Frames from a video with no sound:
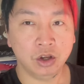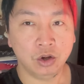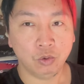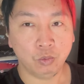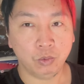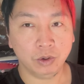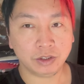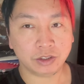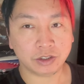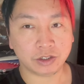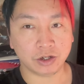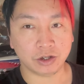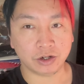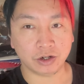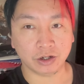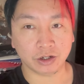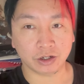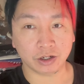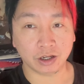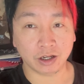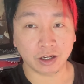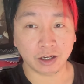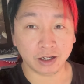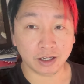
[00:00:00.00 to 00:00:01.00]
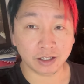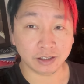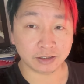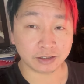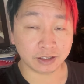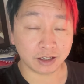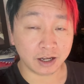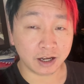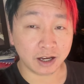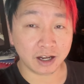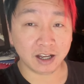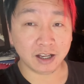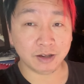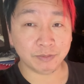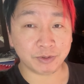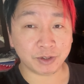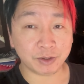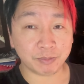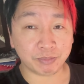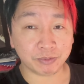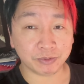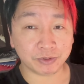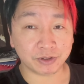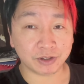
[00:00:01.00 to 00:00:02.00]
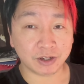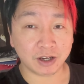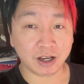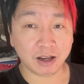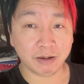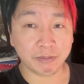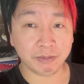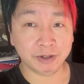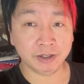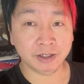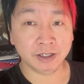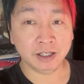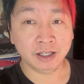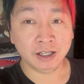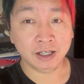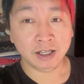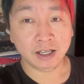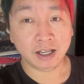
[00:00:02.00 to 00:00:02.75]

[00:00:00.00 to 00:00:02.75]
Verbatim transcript: What's going on guys? I am Simple Simon